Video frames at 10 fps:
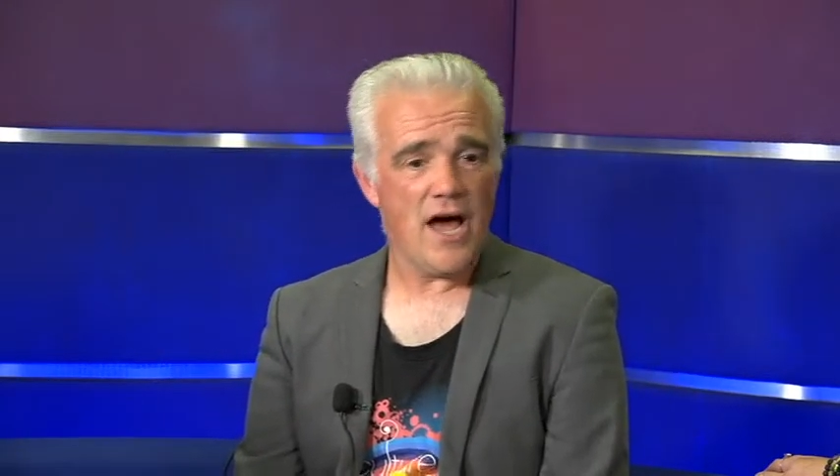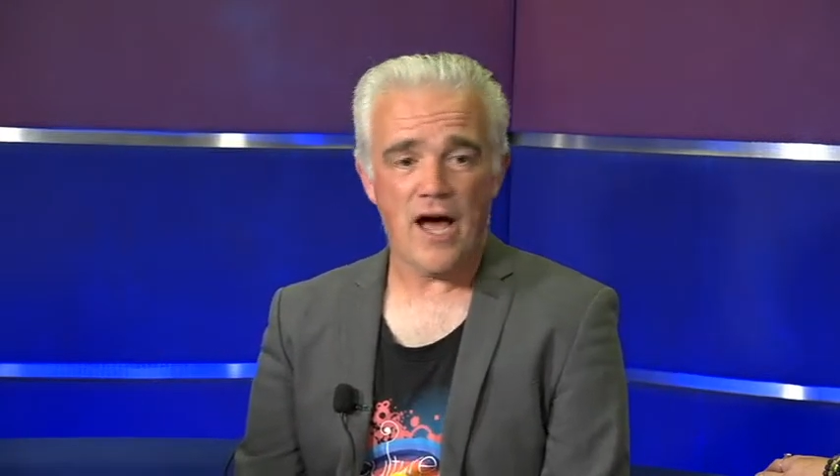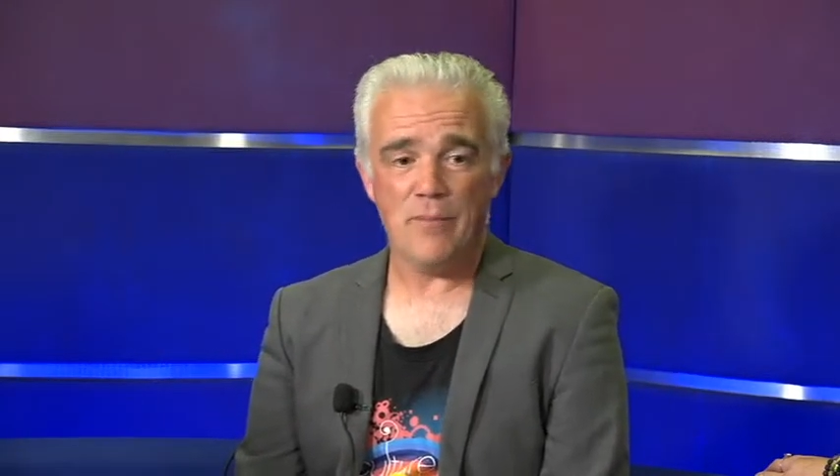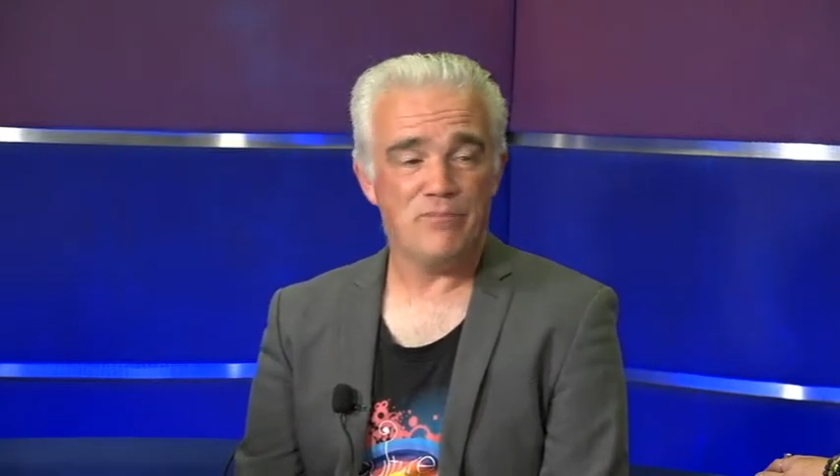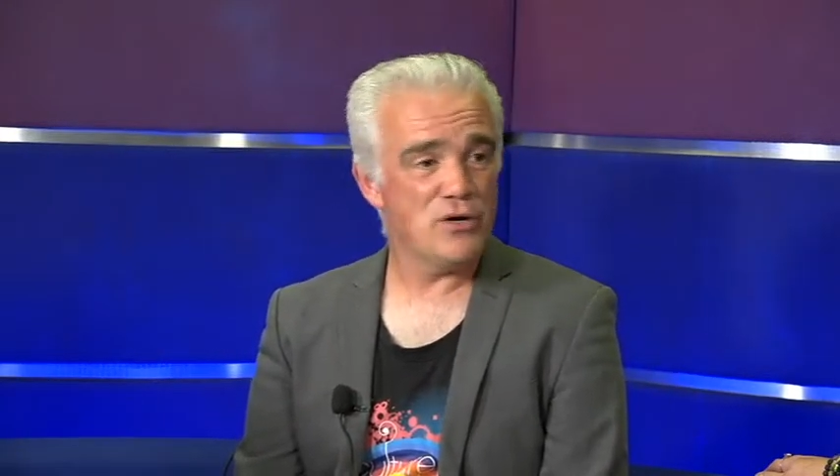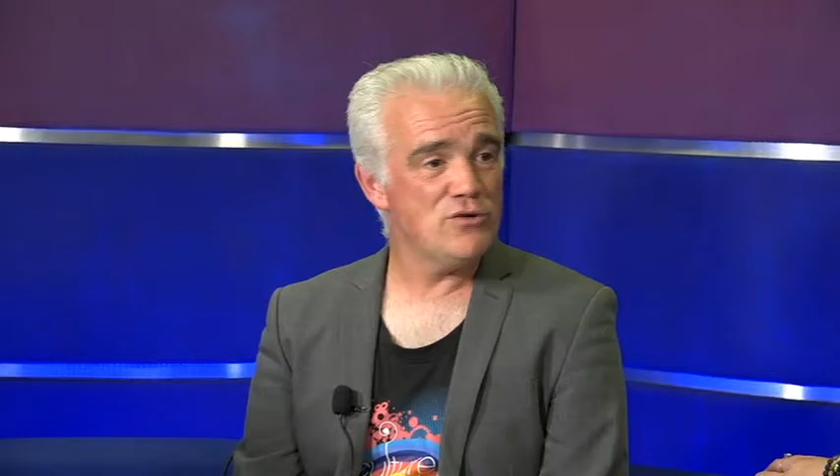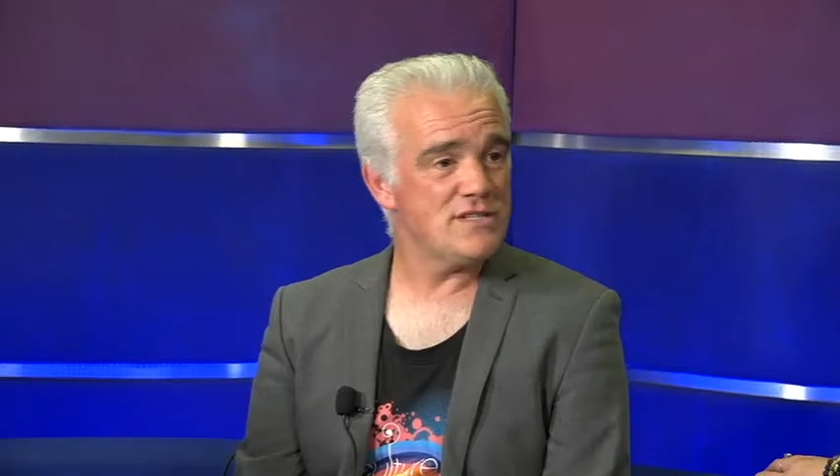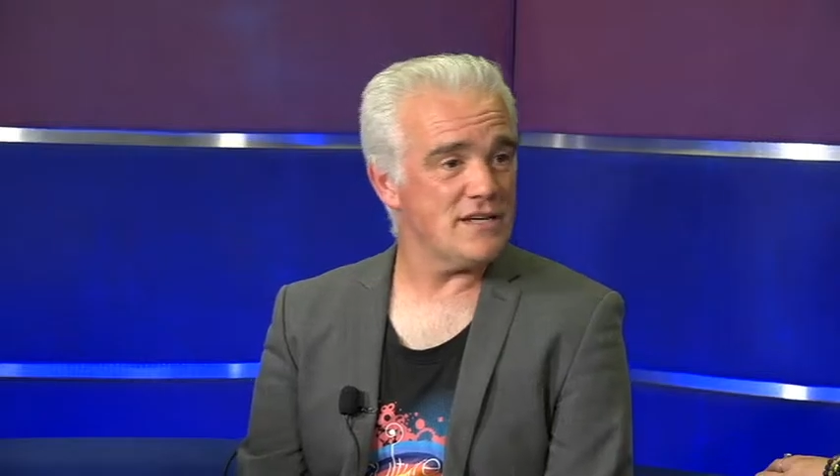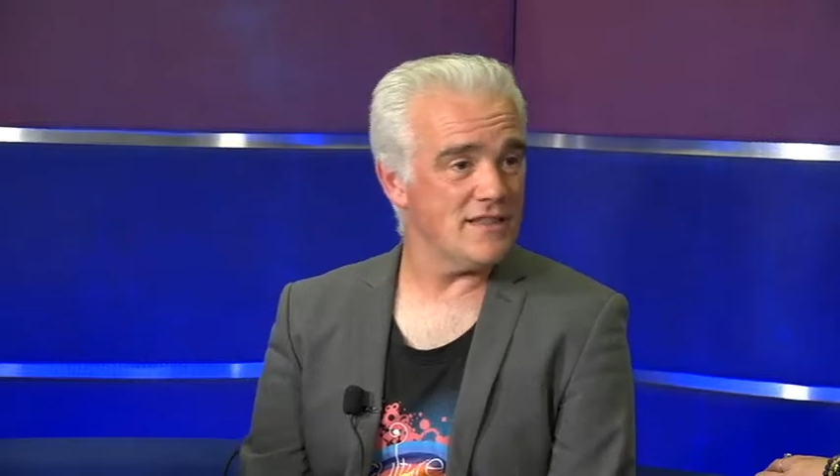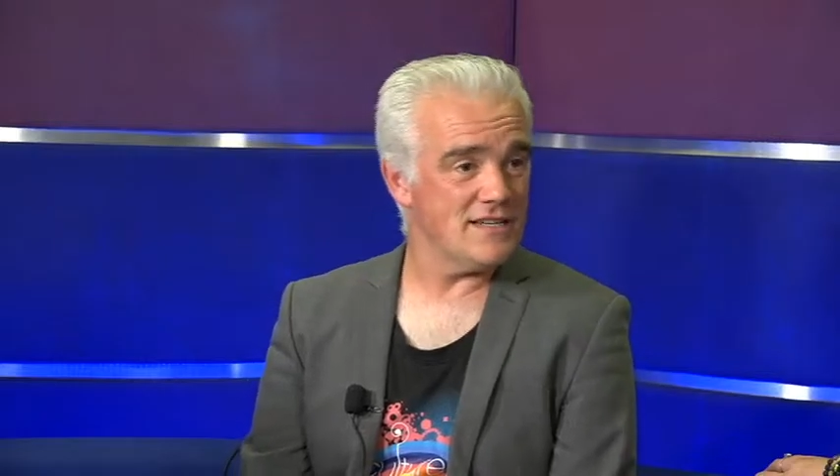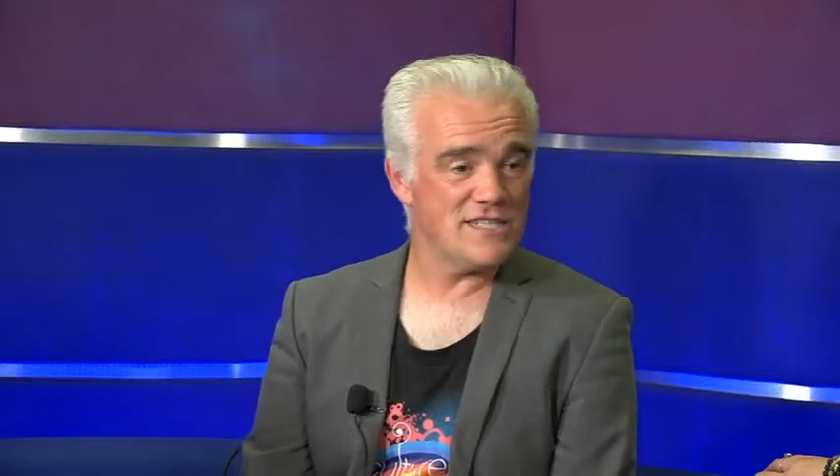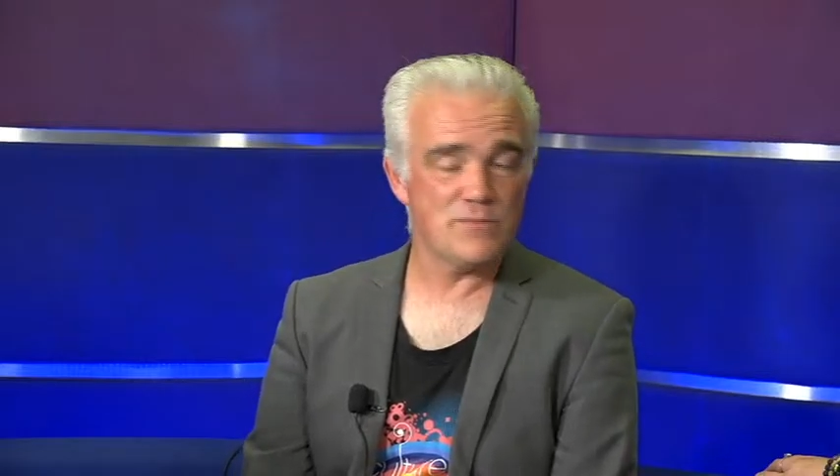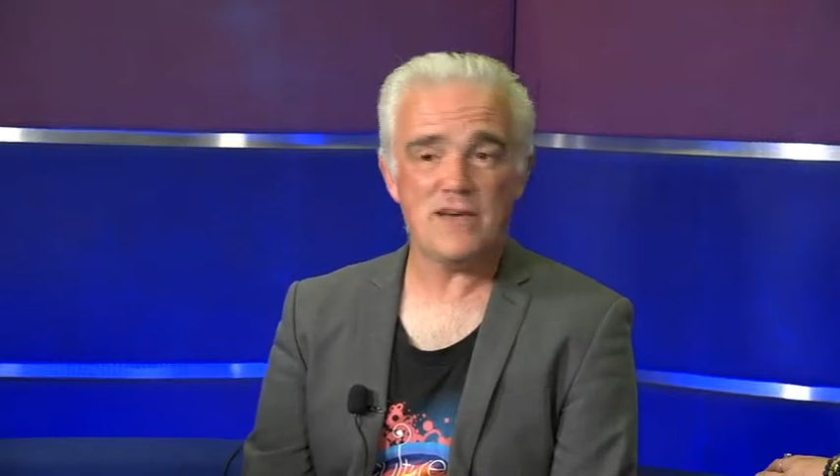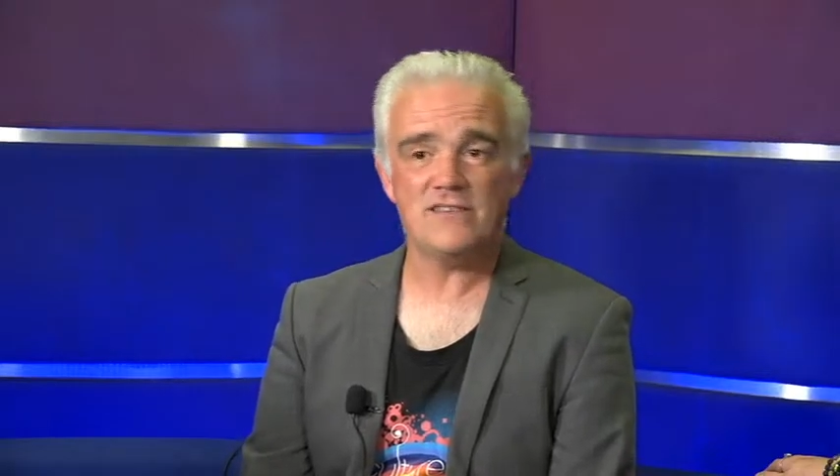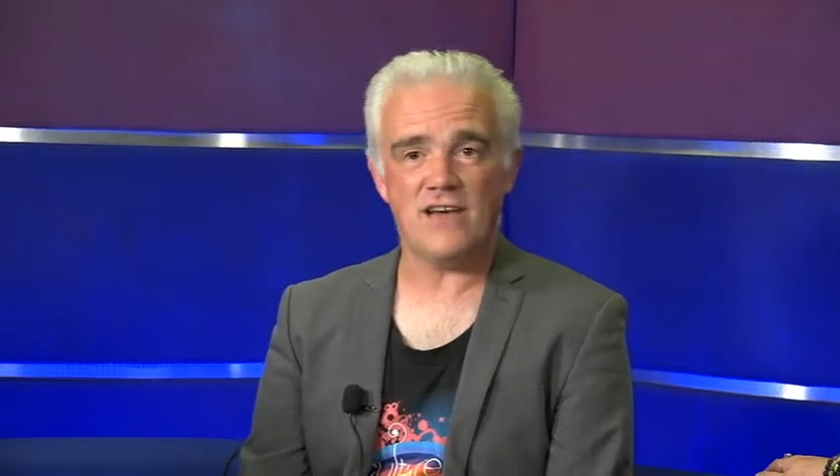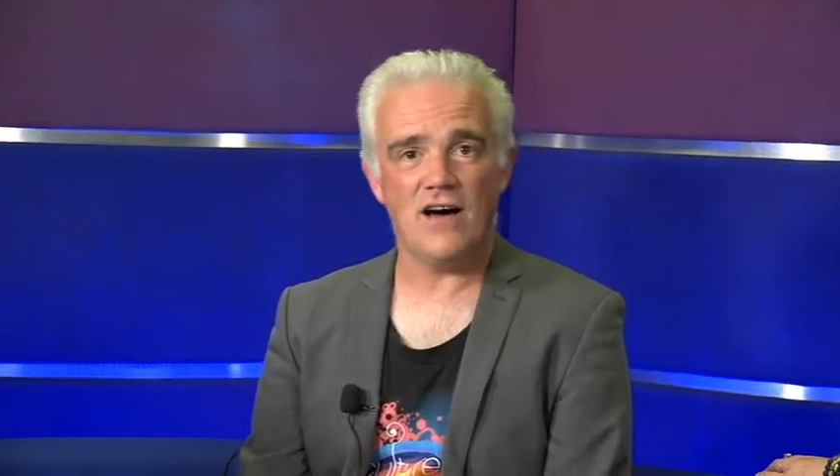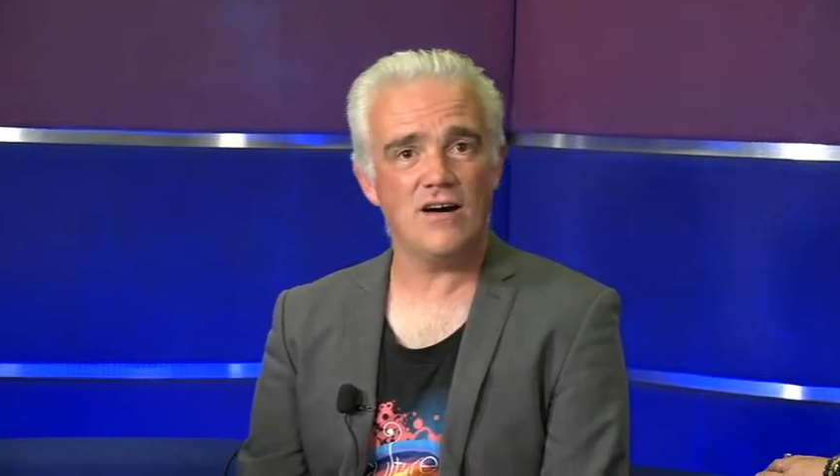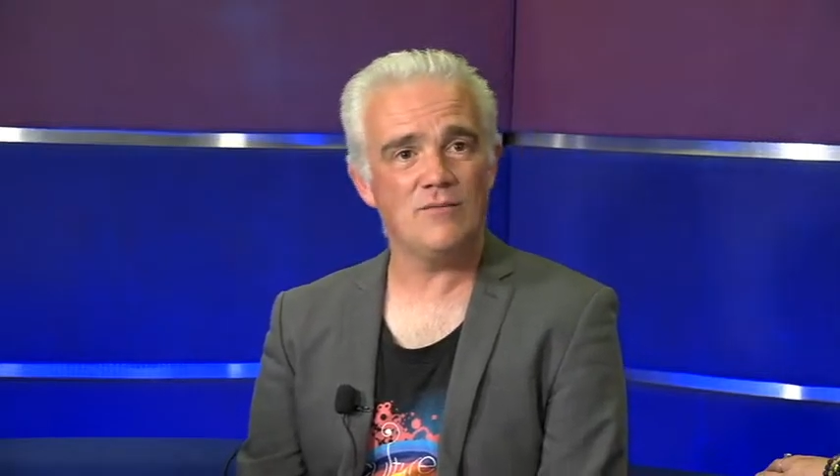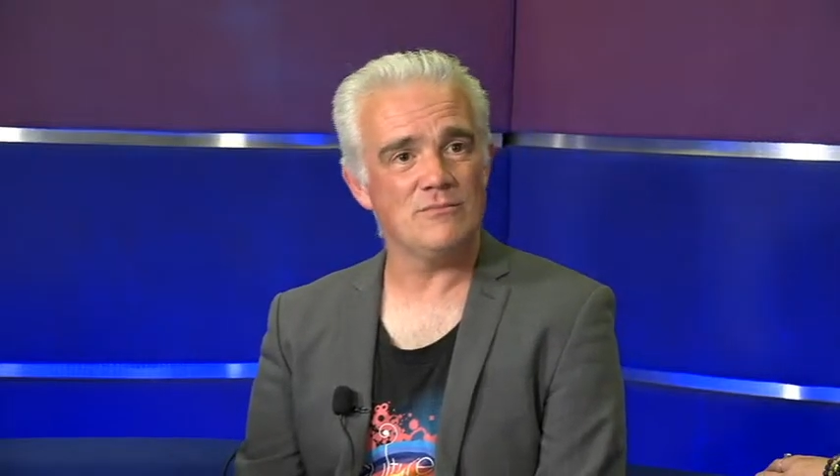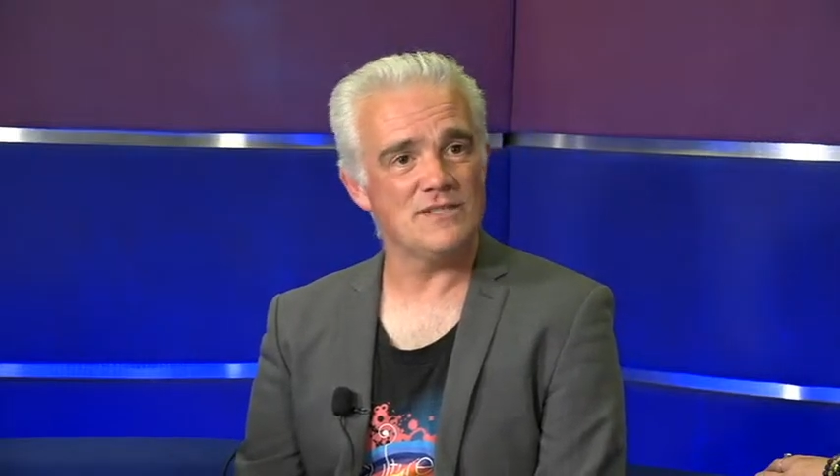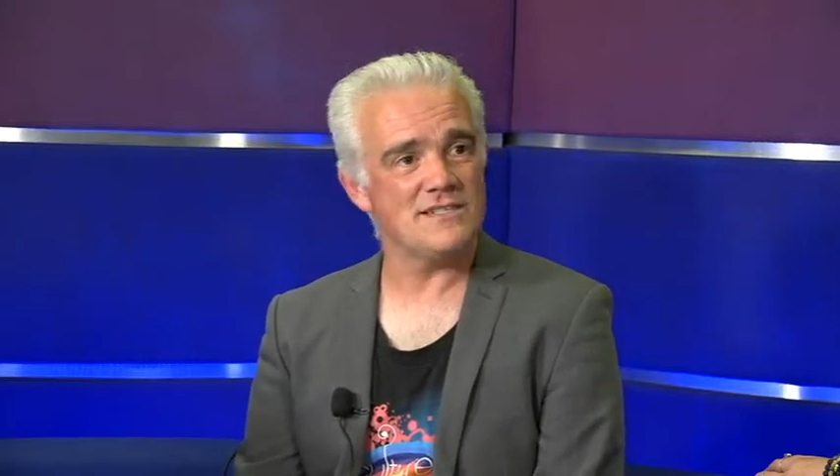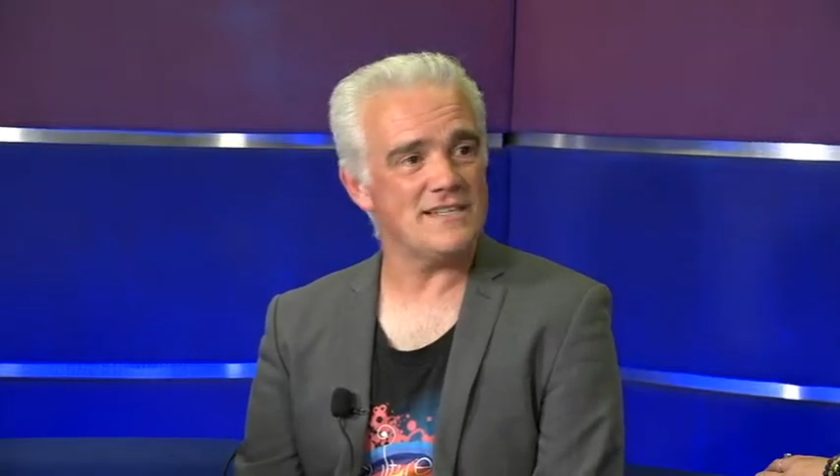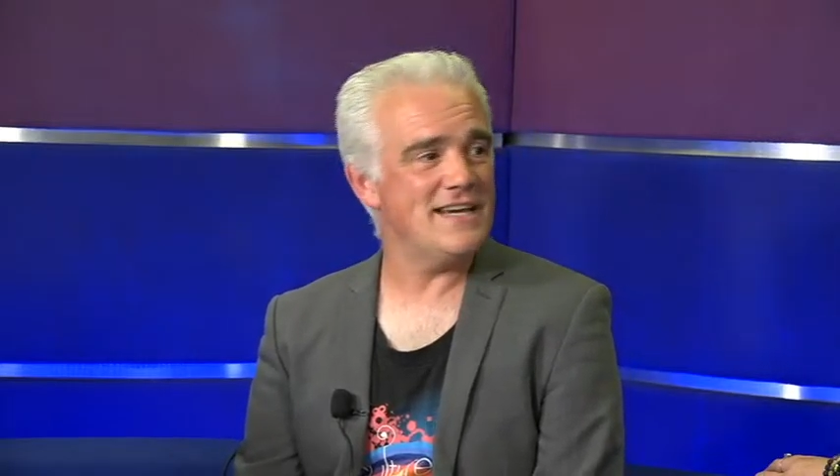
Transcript: uh, boozer, the Smith's Arms,